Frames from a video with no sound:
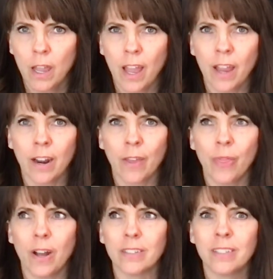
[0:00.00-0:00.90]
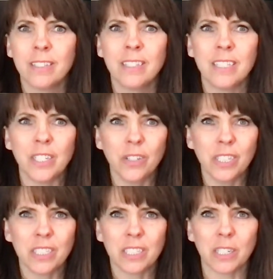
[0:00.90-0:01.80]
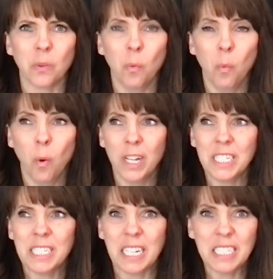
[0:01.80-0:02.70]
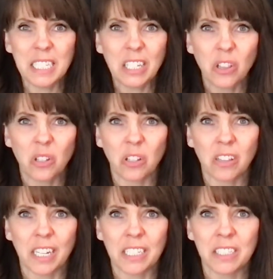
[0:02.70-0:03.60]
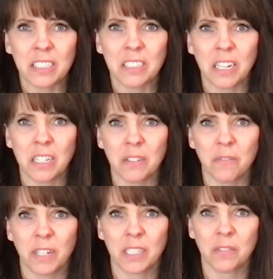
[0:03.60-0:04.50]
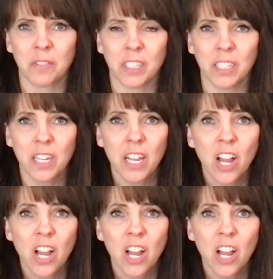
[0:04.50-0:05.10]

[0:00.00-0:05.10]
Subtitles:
And I thought, seriously, what does it look like to study effectively?